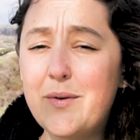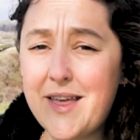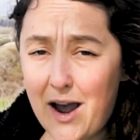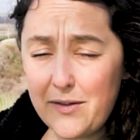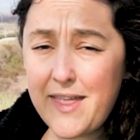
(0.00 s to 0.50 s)

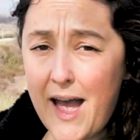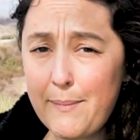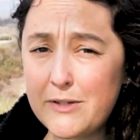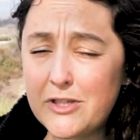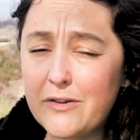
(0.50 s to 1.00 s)
without the
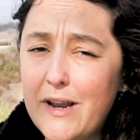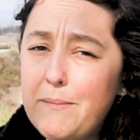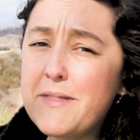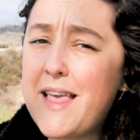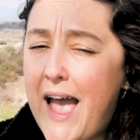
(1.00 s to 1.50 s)
aperture ring,
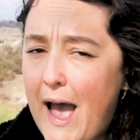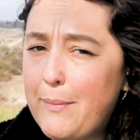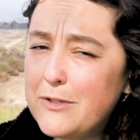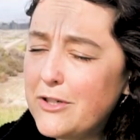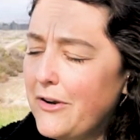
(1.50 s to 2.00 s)
but the
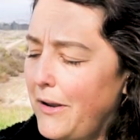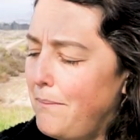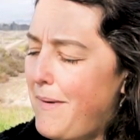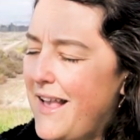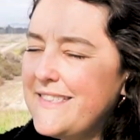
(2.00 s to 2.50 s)
aperture
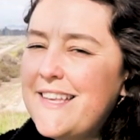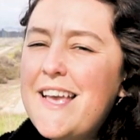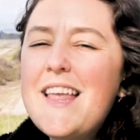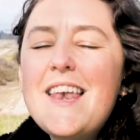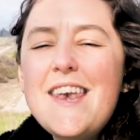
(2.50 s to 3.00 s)
ring makes
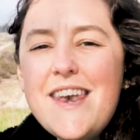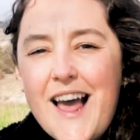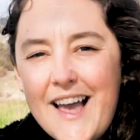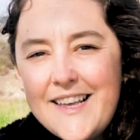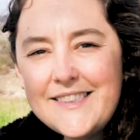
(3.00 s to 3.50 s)
it
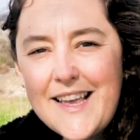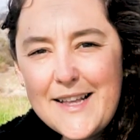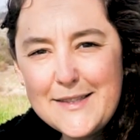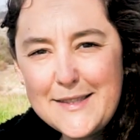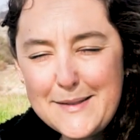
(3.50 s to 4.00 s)
nice
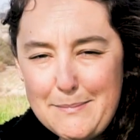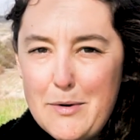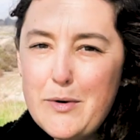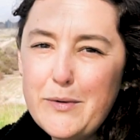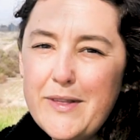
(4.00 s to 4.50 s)
and
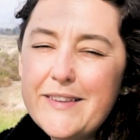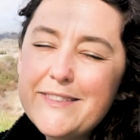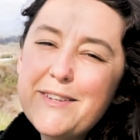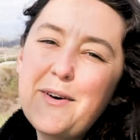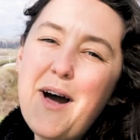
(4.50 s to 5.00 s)
smooth.
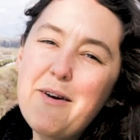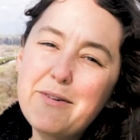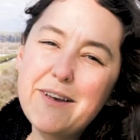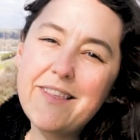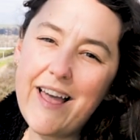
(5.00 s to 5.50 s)
So I
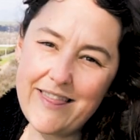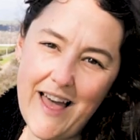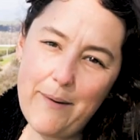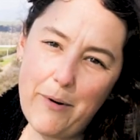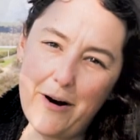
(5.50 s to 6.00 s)
really like
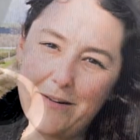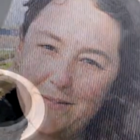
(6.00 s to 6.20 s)
that part.